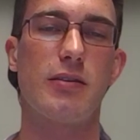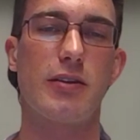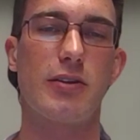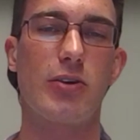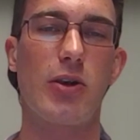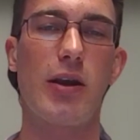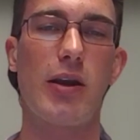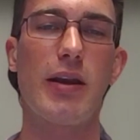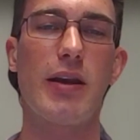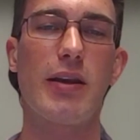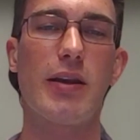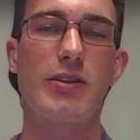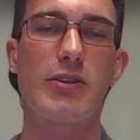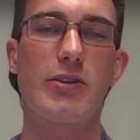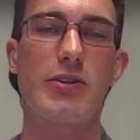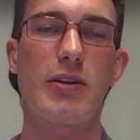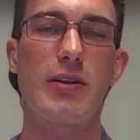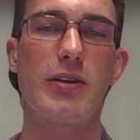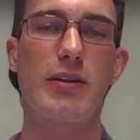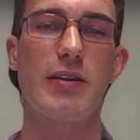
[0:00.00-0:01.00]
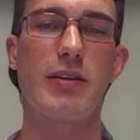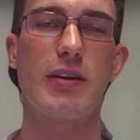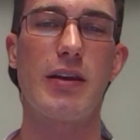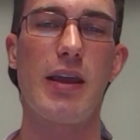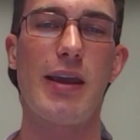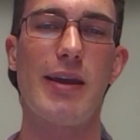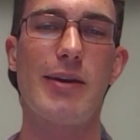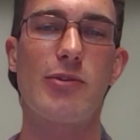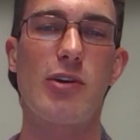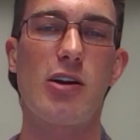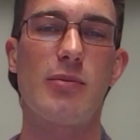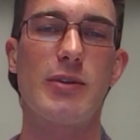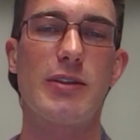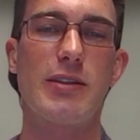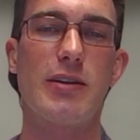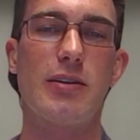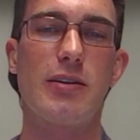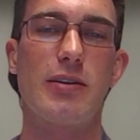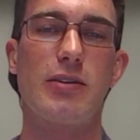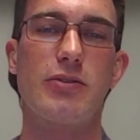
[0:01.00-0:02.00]
the trade industry, and raw
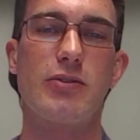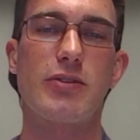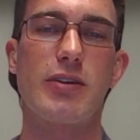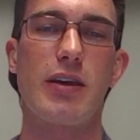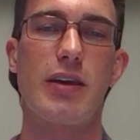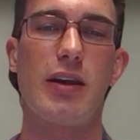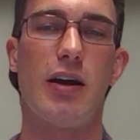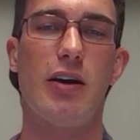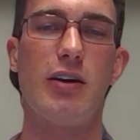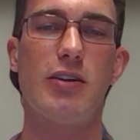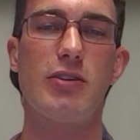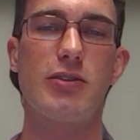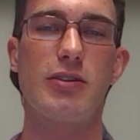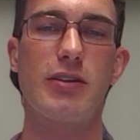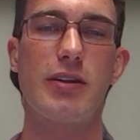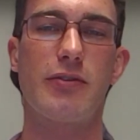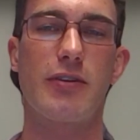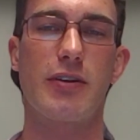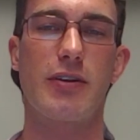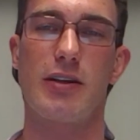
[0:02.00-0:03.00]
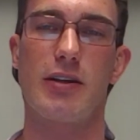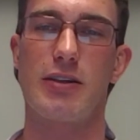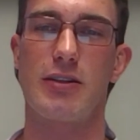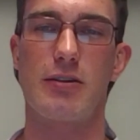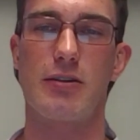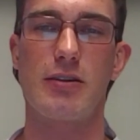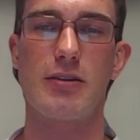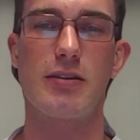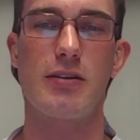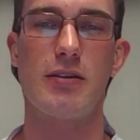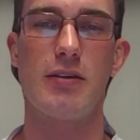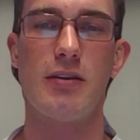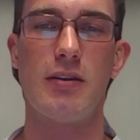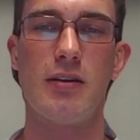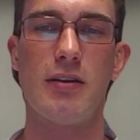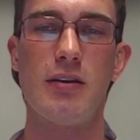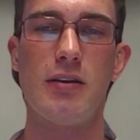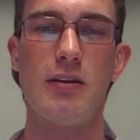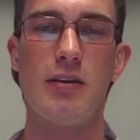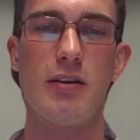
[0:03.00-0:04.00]
materials in 100 different countries.
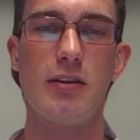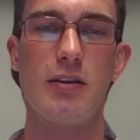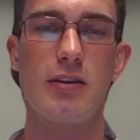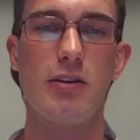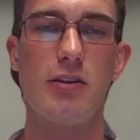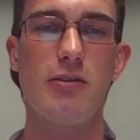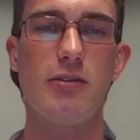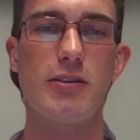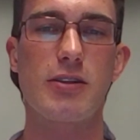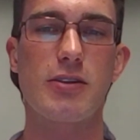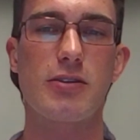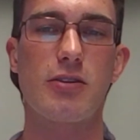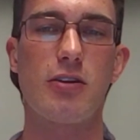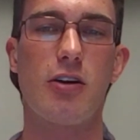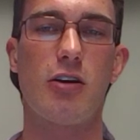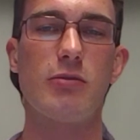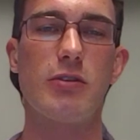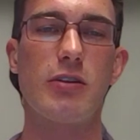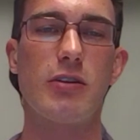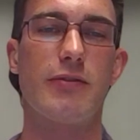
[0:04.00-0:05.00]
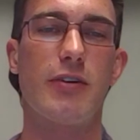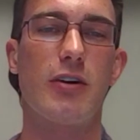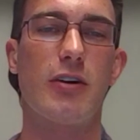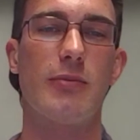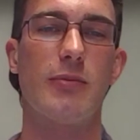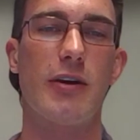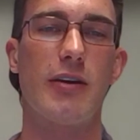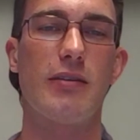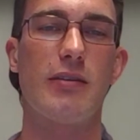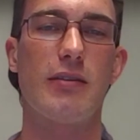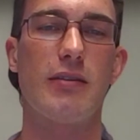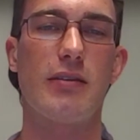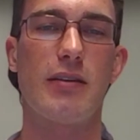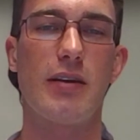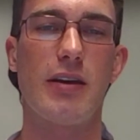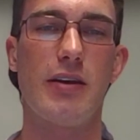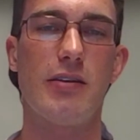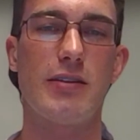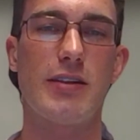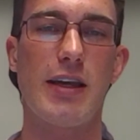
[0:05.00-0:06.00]
Due to its global involvement,
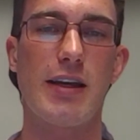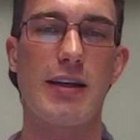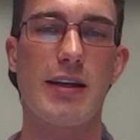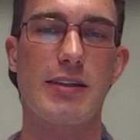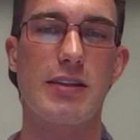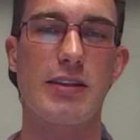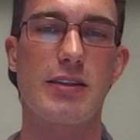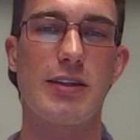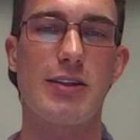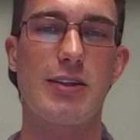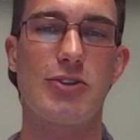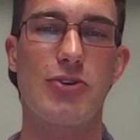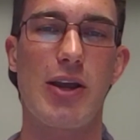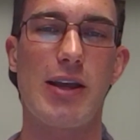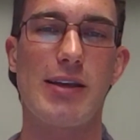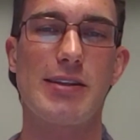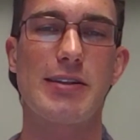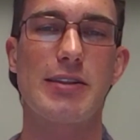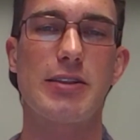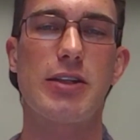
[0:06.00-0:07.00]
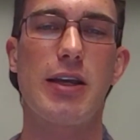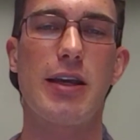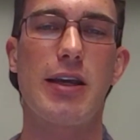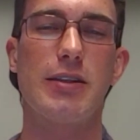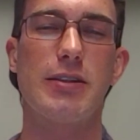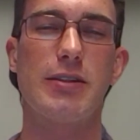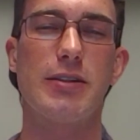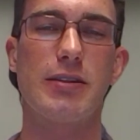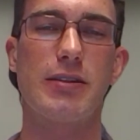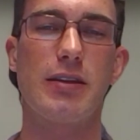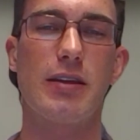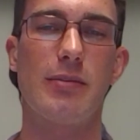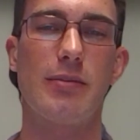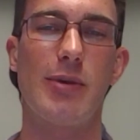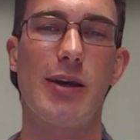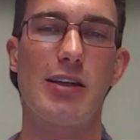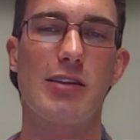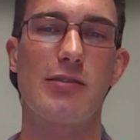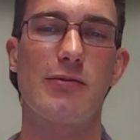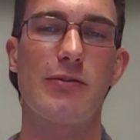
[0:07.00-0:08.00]
Intertek has seen drastic changes in the
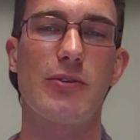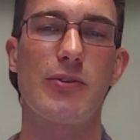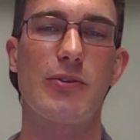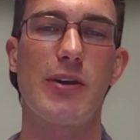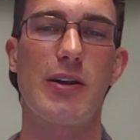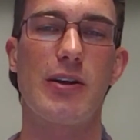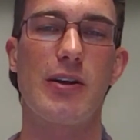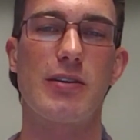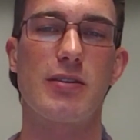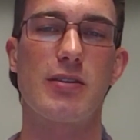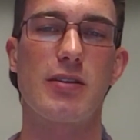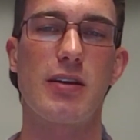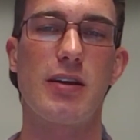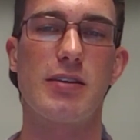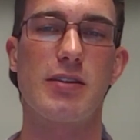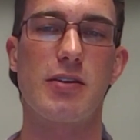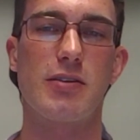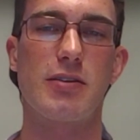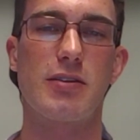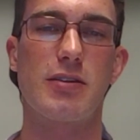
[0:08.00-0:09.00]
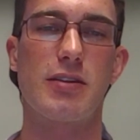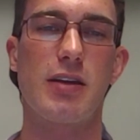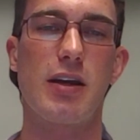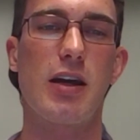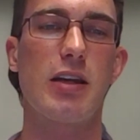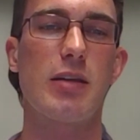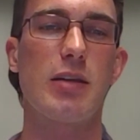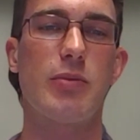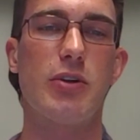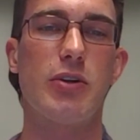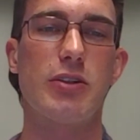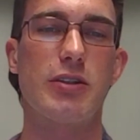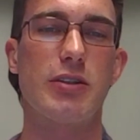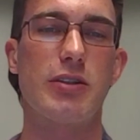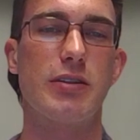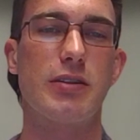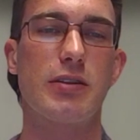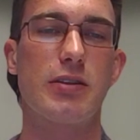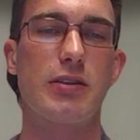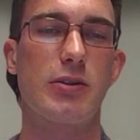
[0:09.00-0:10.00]
past few years as our society
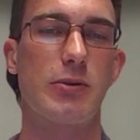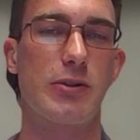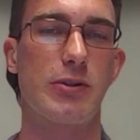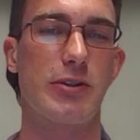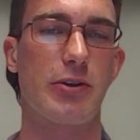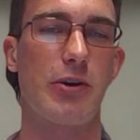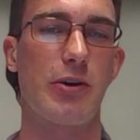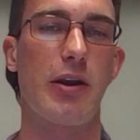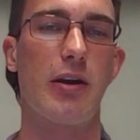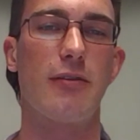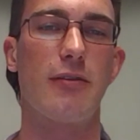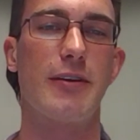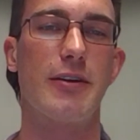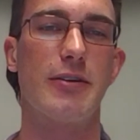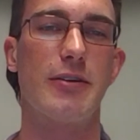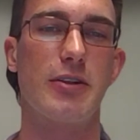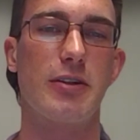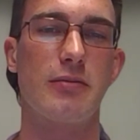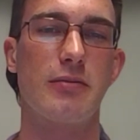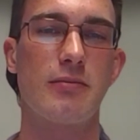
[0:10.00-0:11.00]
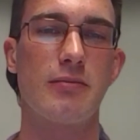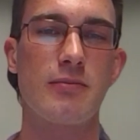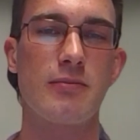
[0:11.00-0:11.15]
pushes towards a greener future.